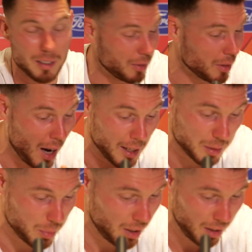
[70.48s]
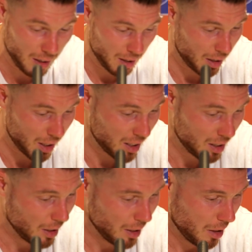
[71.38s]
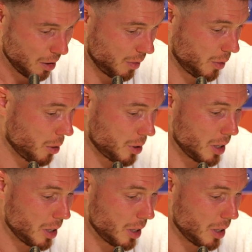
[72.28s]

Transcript: if you ask me. Uh, of course,